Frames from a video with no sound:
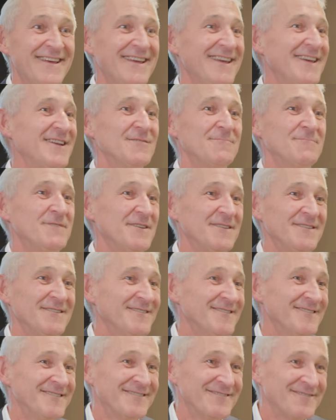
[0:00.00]
It'll be
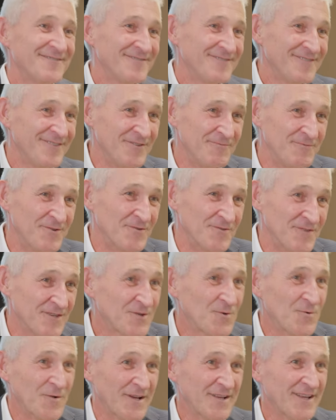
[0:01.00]
you do it this
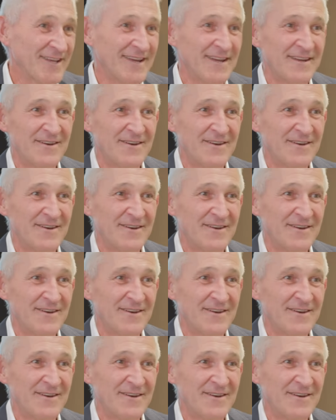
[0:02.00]
quickly in